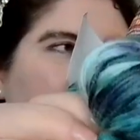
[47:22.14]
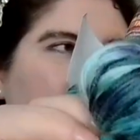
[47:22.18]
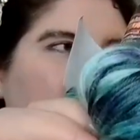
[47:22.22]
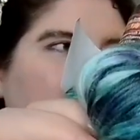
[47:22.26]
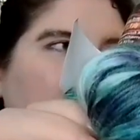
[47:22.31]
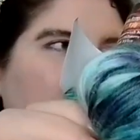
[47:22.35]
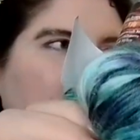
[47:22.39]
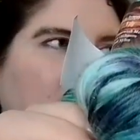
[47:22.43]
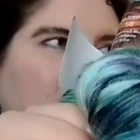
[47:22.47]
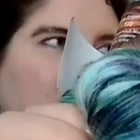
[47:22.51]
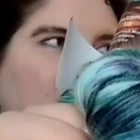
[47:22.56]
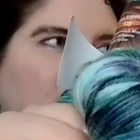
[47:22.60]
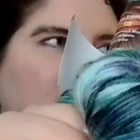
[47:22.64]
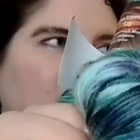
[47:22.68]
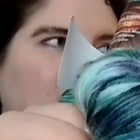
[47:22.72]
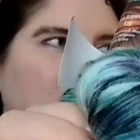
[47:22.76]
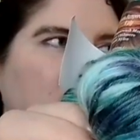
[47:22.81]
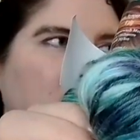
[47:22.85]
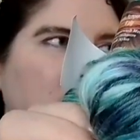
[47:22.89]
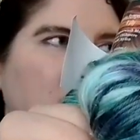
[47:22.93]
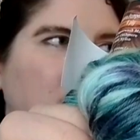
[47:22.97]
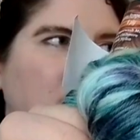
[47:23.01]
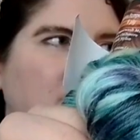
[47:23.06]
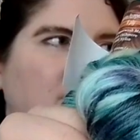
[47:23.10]
I'm going to have
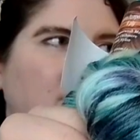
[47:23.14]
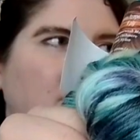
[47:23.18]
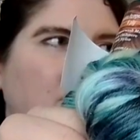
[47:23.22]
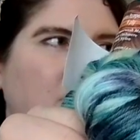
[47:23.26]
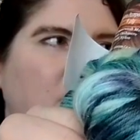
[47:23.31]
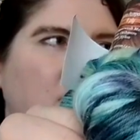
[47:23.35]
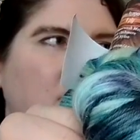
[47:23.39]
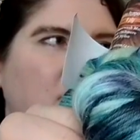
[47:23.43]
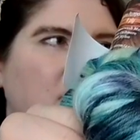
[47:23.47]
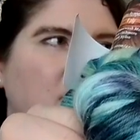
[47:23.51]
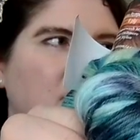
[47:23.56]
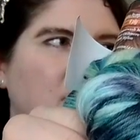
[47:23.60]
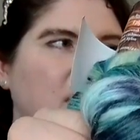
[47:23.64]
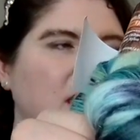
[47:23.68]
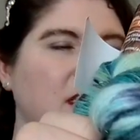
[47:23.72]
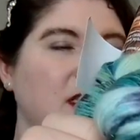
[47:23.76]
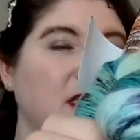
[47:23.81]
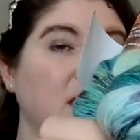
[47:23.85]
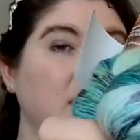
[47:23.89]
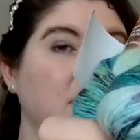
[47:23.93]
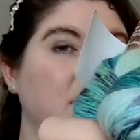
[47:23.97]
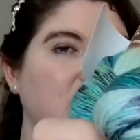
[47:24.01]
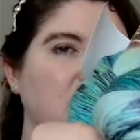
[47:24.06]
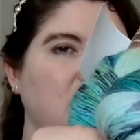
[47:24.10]
so much fun with this. I
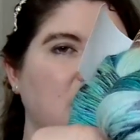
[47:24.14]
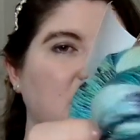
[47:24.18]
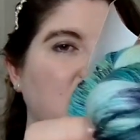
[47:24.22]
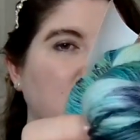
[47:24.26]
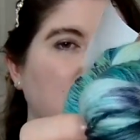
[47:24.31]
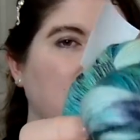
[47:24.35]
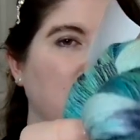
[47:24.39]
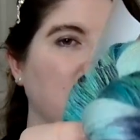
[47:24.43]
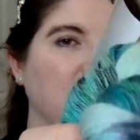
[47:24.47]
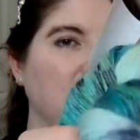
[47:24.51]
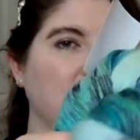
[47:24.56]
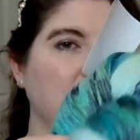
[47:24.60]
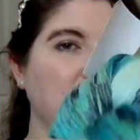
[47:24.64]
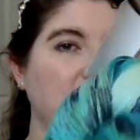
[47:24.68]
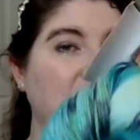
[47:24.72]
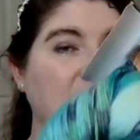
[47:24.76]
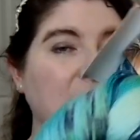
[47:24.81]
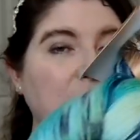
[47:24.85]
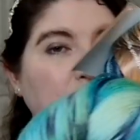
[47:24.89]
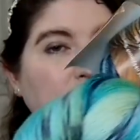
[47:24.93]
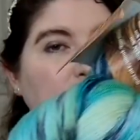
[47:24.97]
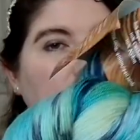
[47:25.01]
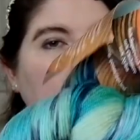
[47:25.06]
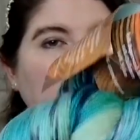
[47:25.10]
don't know what I'm going to
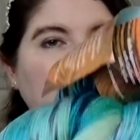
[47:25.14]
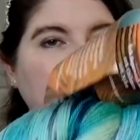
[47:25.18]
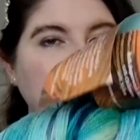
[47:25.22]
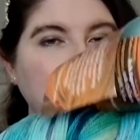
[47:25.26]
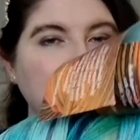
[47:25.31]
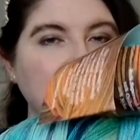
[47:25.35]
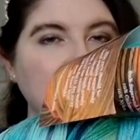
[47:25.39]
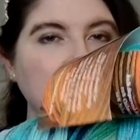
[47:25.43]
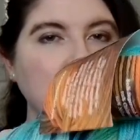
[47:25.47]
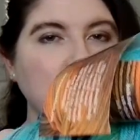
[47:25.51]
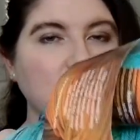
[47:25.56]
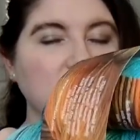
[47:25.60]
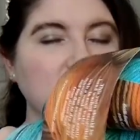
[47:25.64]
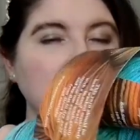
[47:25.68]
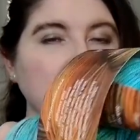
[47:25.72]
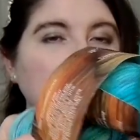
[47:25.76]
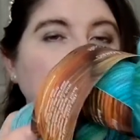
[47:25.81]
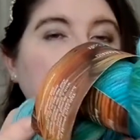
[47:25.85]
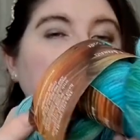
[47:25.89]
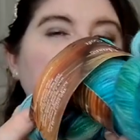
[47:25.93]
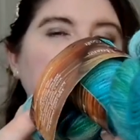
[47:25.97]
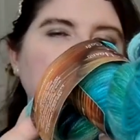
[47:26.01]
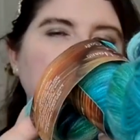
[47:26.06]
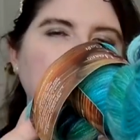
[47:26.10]
make. Probably socks,
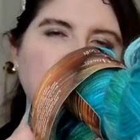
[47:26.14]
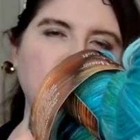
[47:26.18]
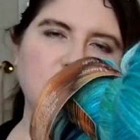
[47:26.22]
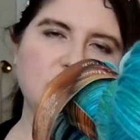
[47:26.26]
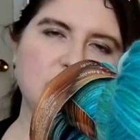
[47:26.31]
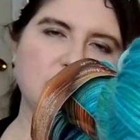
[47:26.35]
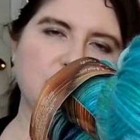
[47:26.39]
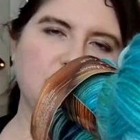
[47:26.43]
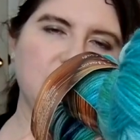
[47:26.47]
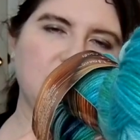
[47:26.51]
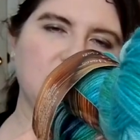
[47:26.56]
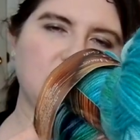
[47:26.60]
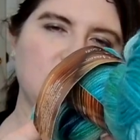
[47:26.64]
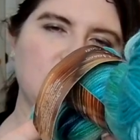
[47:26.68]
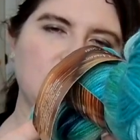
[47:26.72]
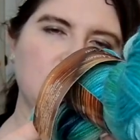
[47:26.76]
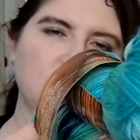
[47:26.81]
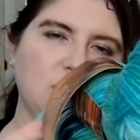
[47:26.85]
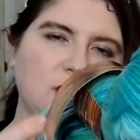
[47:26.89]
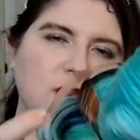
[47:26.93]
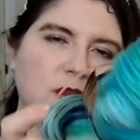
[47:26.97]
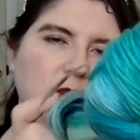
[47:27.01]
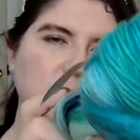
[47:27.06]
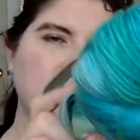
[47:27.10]
possibly a
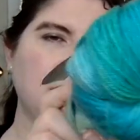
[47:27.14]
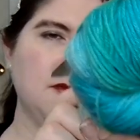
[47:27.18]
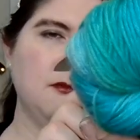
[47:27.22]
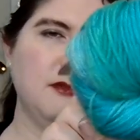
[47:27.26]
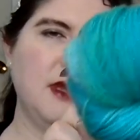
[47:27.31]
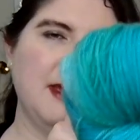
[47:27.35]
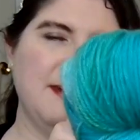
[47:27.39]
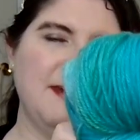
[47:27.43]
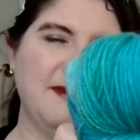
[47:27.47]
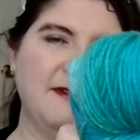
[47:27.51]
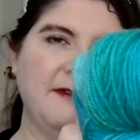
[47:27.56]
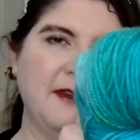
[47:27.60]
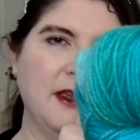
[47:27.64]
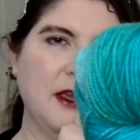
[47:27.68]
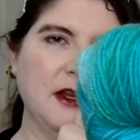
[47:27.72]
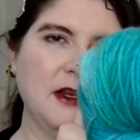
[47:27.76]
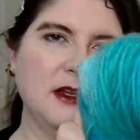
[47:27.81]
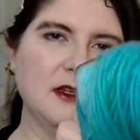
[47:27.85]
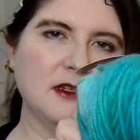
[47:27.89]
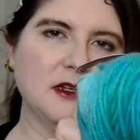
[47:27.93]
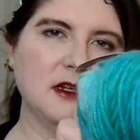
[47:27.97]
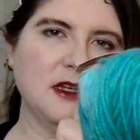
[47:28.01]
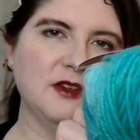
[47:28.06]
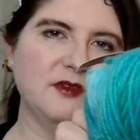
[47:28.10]
shawl, maybe
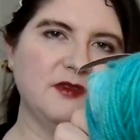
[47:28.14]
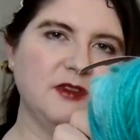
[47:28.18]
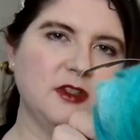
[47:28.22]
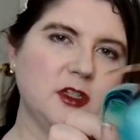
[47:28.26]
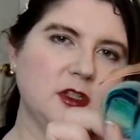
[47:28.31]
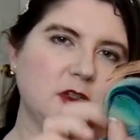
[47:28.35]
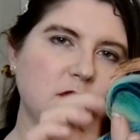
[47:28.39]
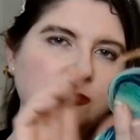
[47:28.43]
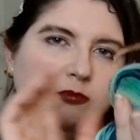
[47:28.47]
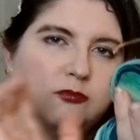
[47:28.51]
fingerless gloves.